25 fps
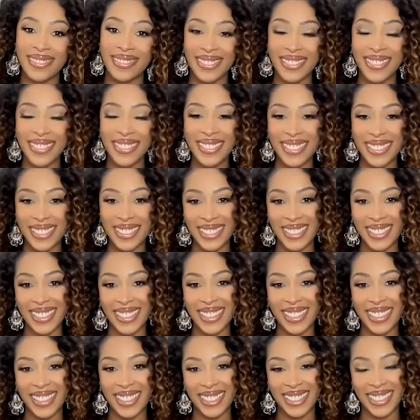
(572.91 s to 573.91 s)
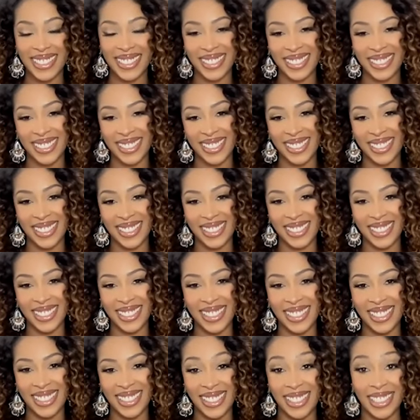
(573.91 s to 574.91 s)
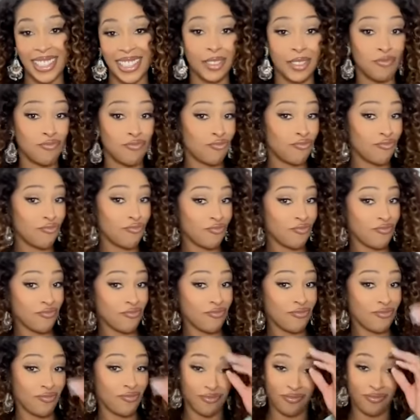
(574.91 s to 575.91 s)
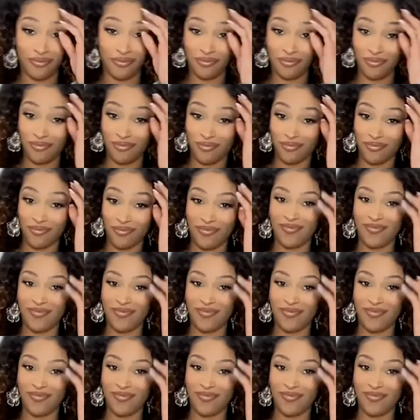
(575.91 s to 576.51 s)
The person shown says nothing.